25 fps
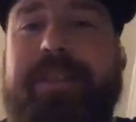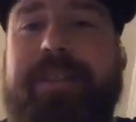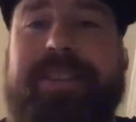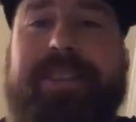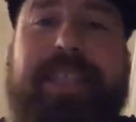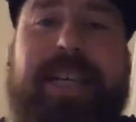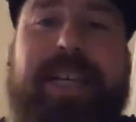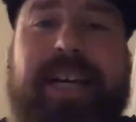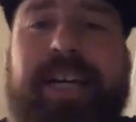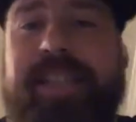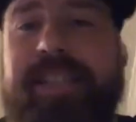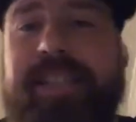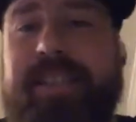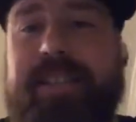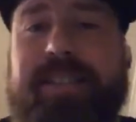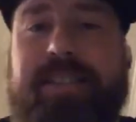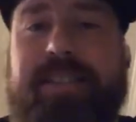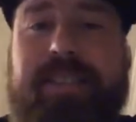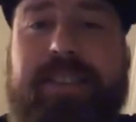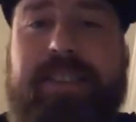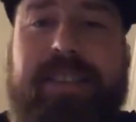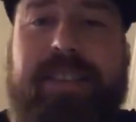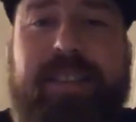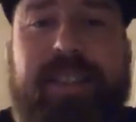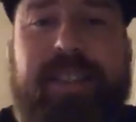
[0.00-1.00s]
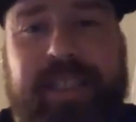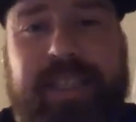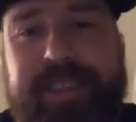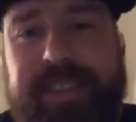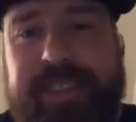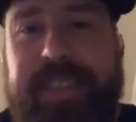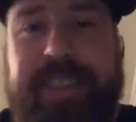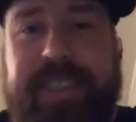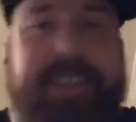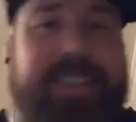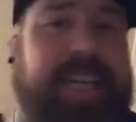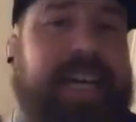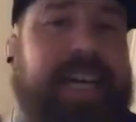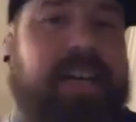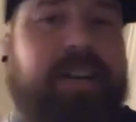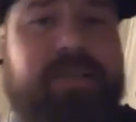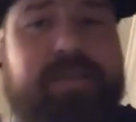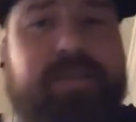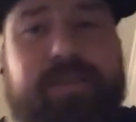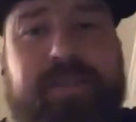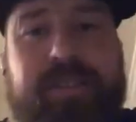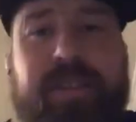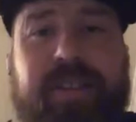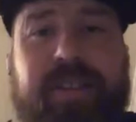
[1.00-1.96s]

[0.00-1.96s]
inside as he is out,